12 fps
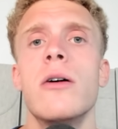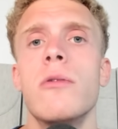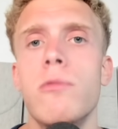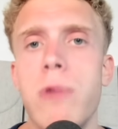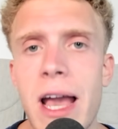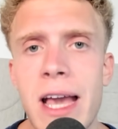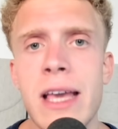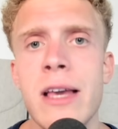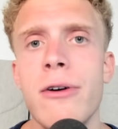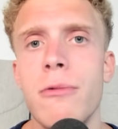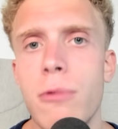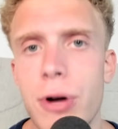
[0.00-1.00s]
way
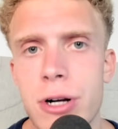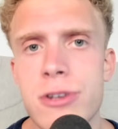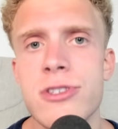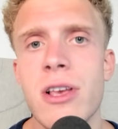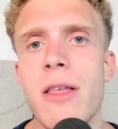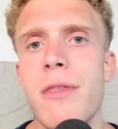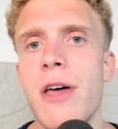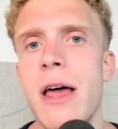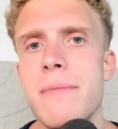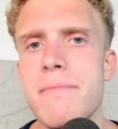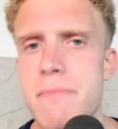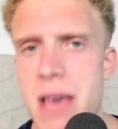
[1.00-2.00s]
worse
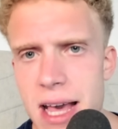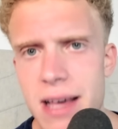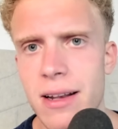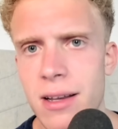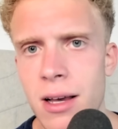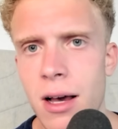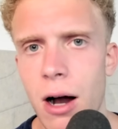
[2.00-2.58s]
than mid.